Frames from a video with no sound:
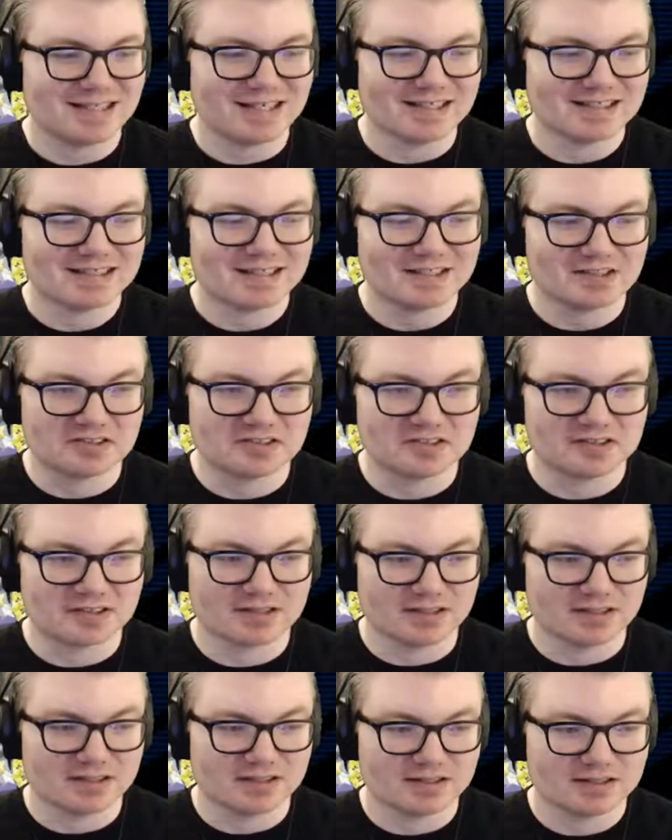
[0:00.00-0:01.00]
yeah, it's not a good
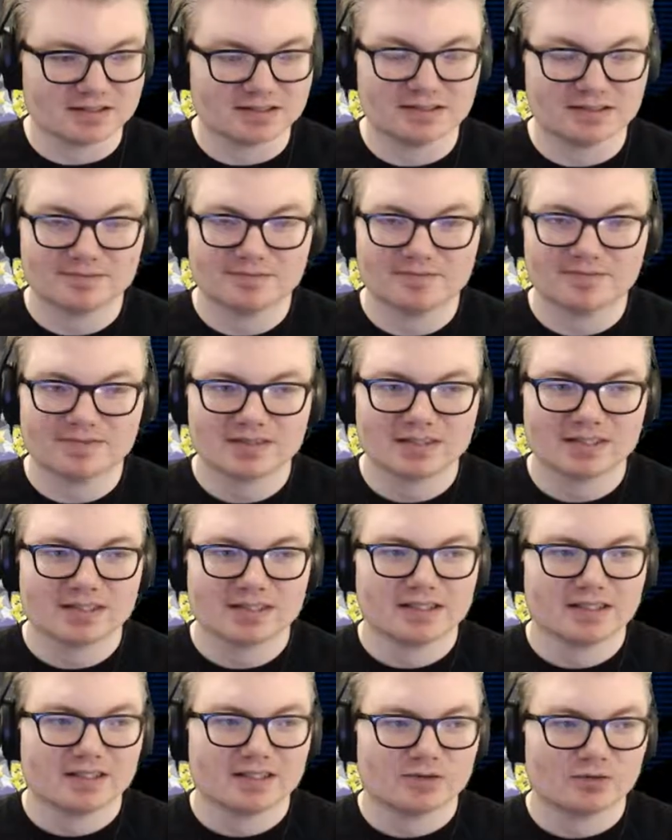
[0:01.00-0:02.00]
sign, is it?
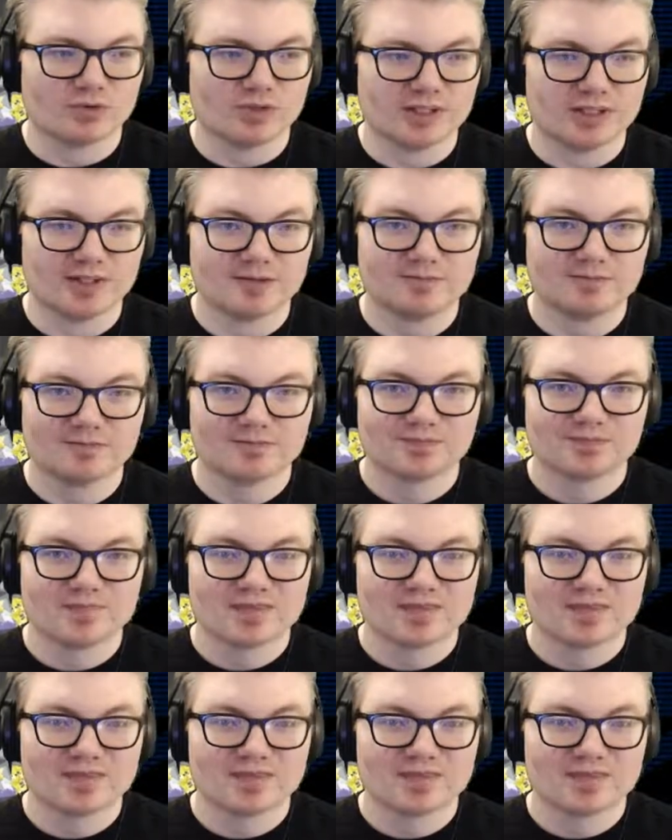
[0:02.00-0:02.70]
Well,